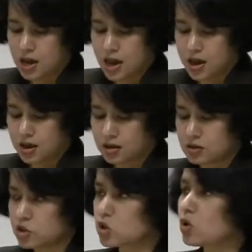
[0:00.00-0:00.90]

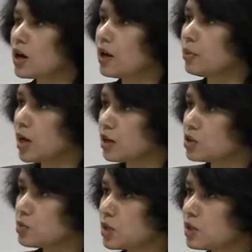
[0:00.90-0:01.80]
And shoreline
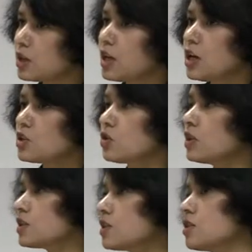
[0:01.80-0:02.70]
management. So
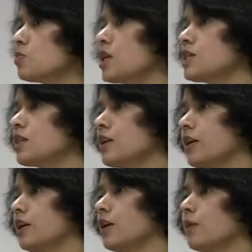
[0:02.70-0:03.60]
this is
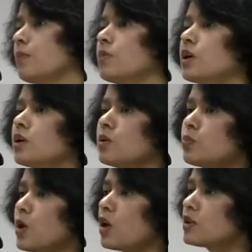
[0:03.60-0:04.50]
basically
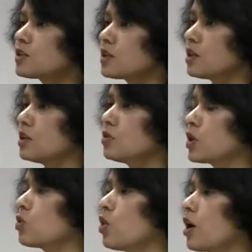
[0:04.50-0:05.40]
policy
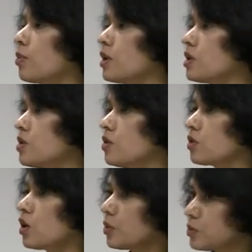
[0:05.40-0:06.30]
requirement in
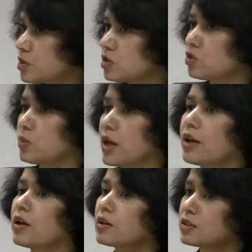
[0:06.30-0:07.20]
your comprehensive
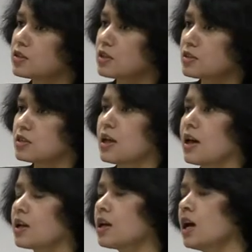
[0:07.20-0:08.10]
plan. I'll discuss
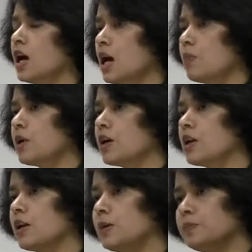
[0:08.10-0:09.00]
that.
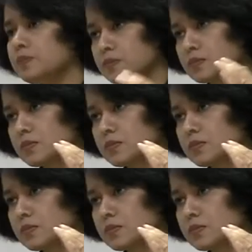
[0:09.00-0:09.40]
But